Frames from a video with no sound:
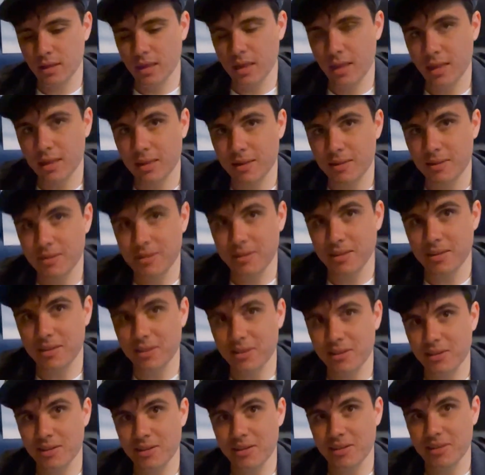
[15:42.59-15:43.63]
Japan
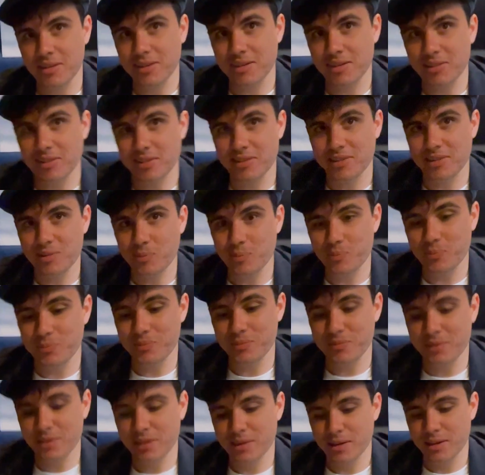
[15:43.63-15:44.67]
Airlines
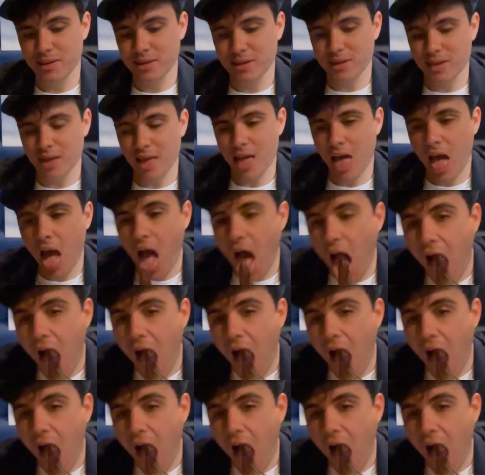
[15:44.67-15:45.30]
or Amtrak.